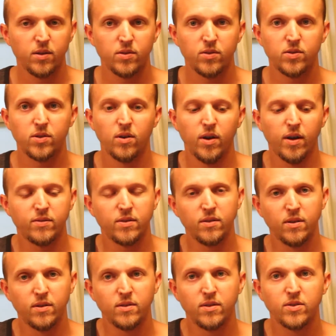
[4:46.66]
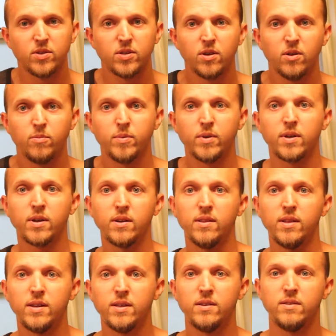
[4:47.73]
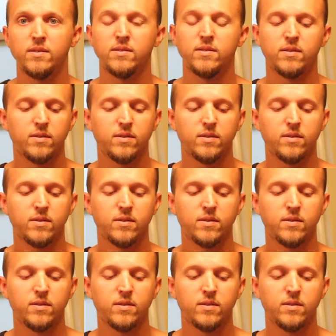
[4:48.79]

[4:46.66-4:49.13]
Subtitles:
So after you loaded your soap, you're going to let it